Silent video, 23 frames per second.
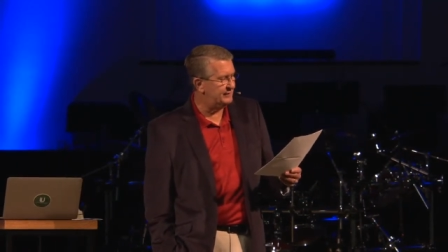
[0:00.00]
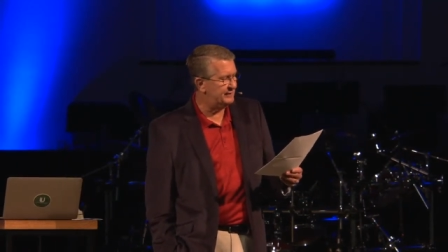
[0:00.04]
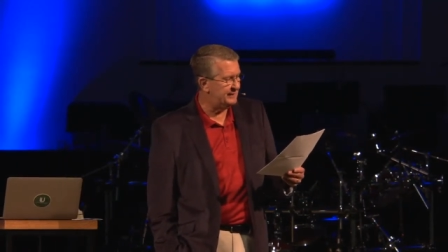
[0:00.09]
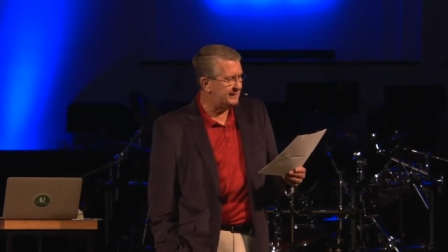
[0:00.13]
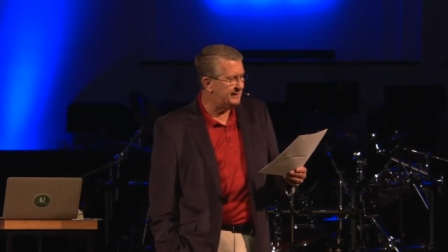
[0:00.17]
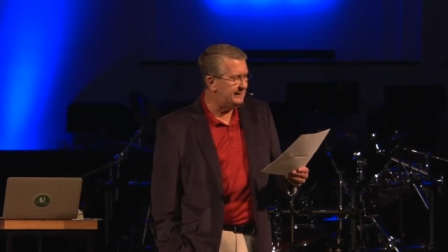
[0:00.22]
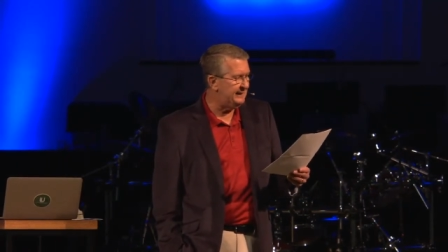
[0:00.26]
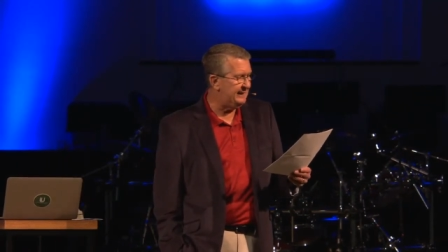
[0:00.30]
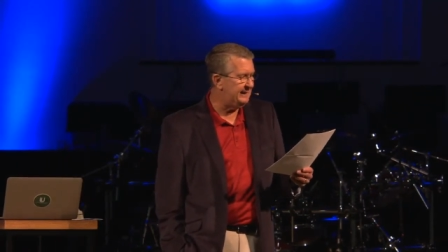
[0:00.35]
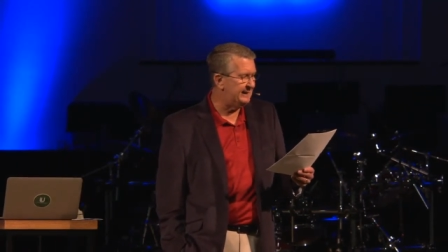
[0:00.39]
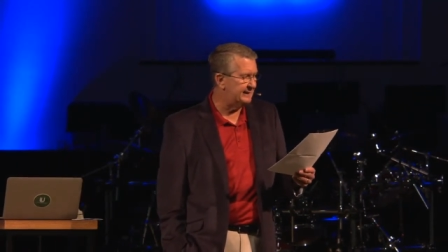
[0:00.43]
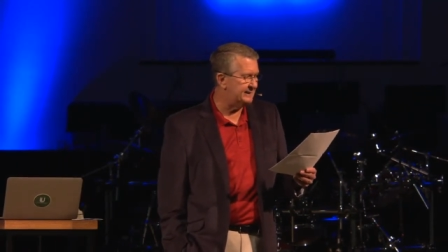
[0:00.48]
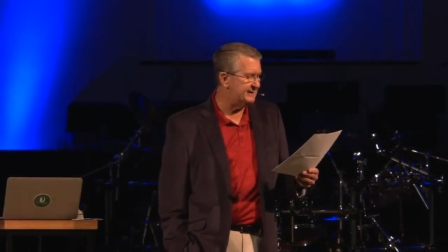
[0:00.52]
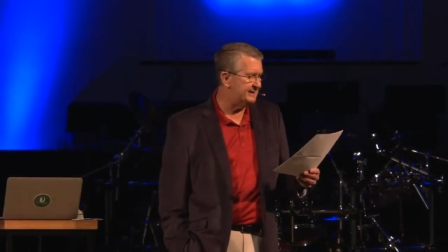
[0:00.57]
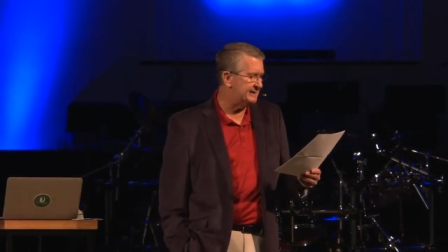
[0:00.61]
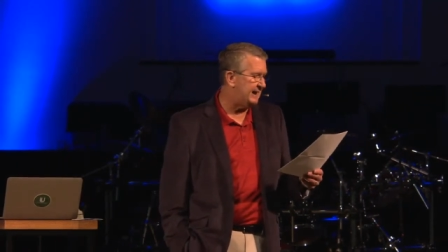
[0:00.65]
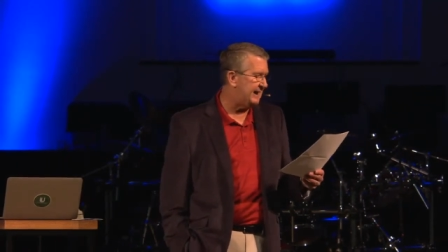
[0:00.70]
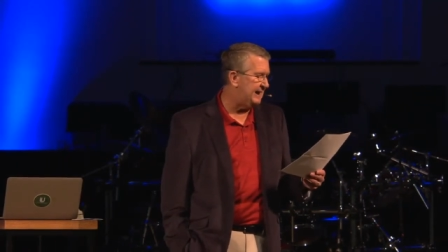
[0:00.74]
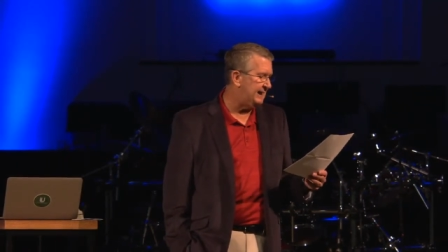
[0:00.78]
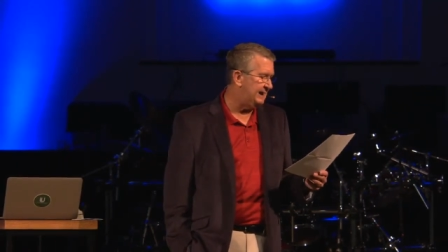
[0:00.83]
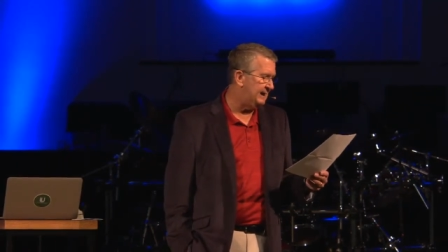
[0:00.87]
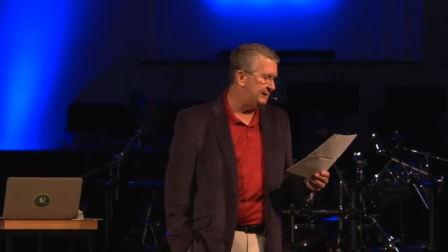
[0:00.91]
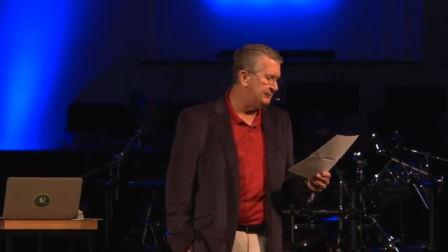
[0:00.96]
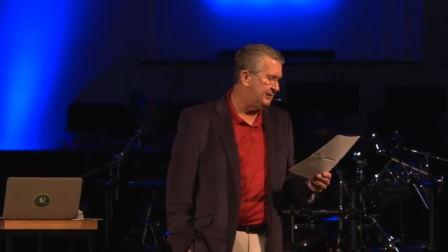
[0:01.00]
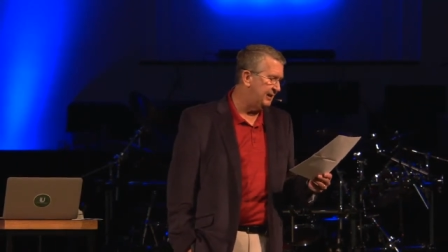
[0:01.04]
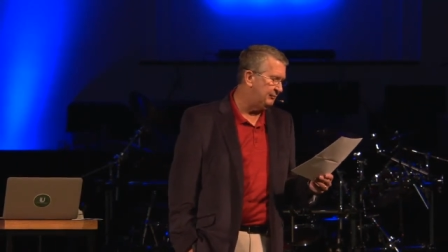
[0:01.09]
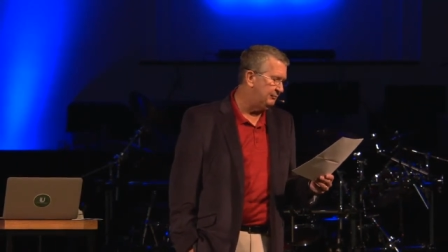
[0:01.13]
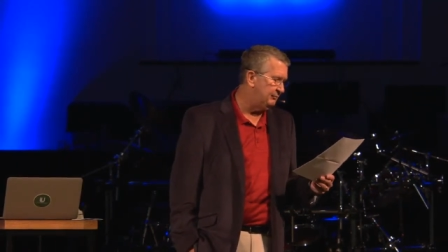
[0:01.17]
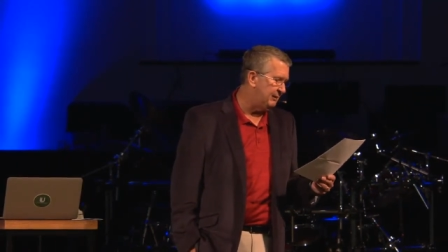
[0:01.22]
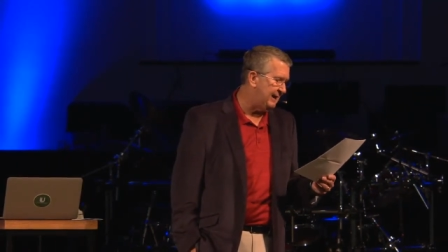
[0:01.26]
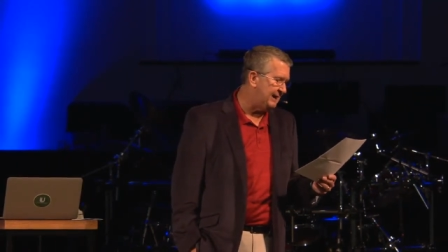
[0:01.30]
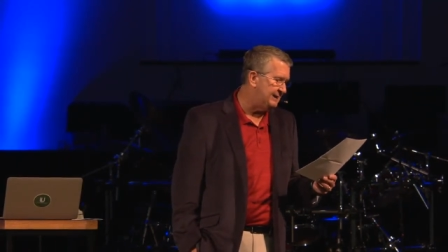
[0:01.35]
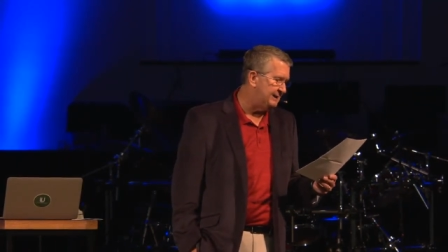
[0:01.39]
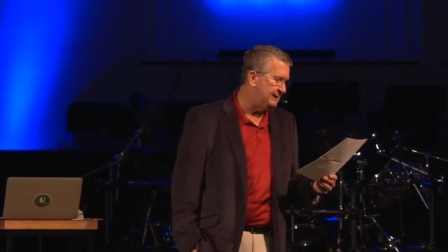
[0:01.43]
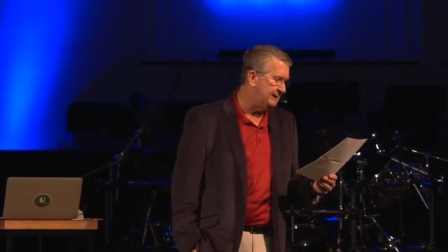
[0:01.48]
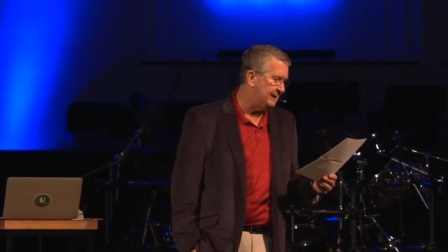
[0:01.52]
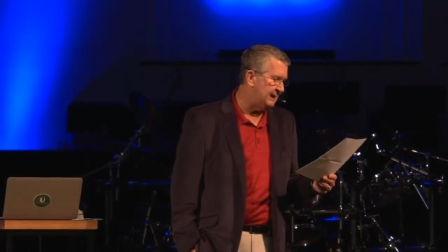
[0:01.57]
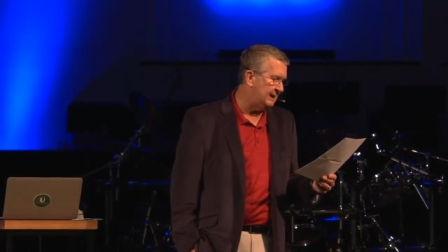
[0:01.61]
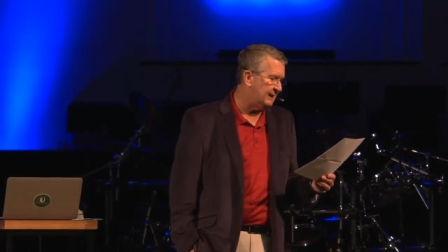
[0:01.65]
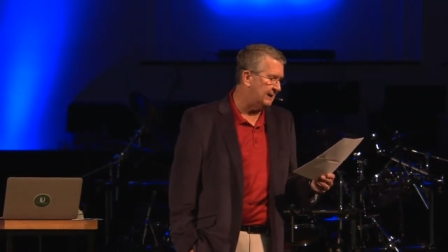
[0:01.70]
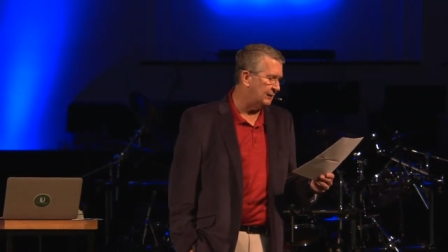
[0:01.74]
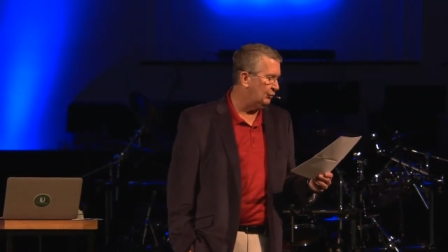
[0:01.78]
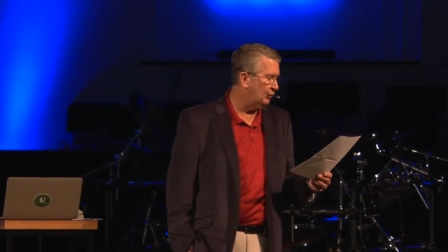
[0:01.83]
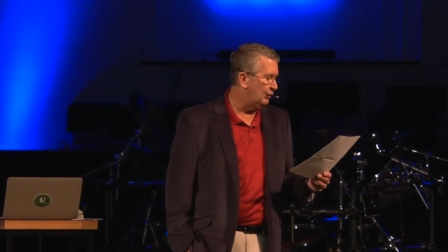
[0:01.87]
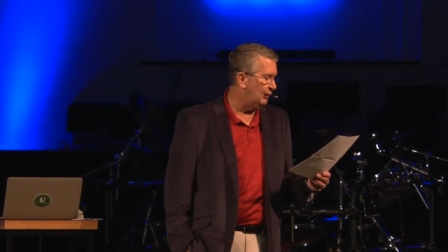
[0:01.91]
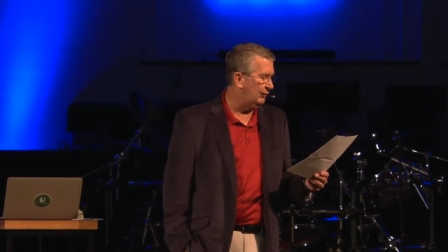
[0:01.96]
seeking asylum in
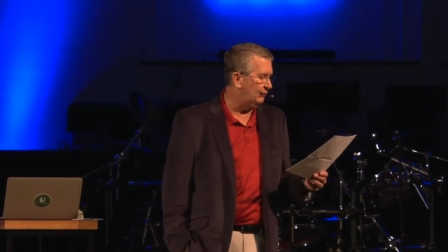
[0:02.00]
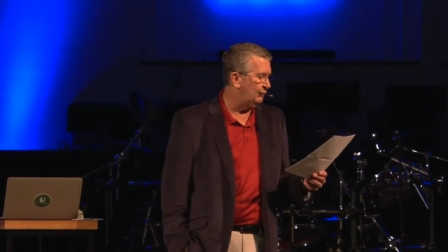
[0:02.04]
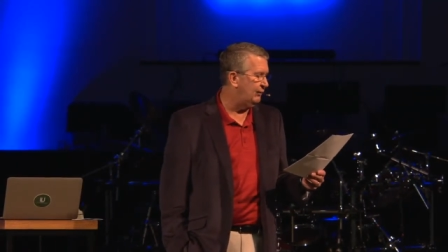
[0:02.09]
Bangkok were